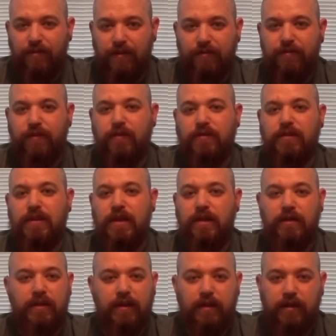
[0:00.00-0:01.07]
first
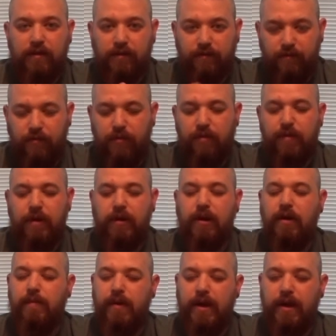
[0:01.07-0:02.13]
aid kit for a bug
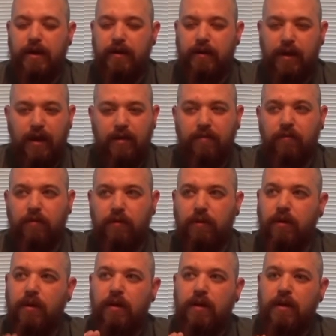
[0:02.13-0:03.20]
out bag ever,
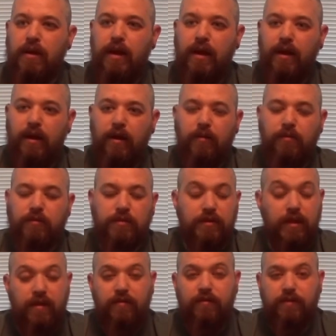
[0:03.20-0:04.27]
and I almost
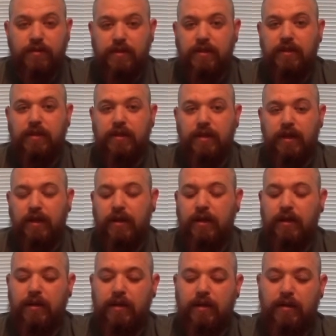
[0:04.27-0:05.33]
never see
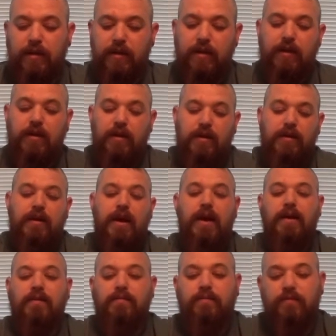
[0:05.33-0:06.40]
a
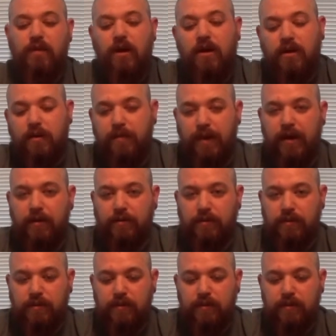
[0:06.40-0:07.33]
guy talk about